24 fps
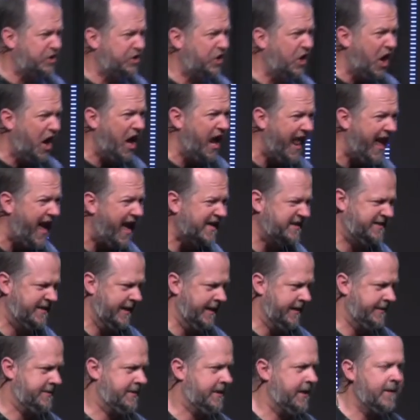good is
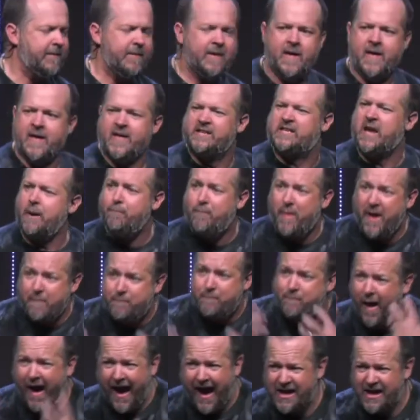it to be
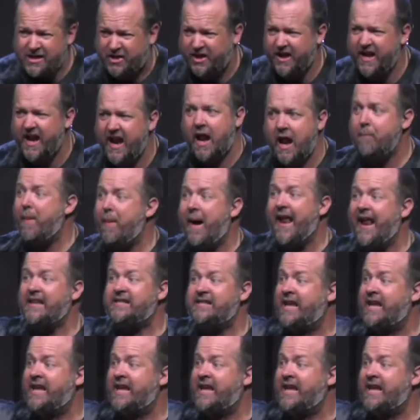passionate about a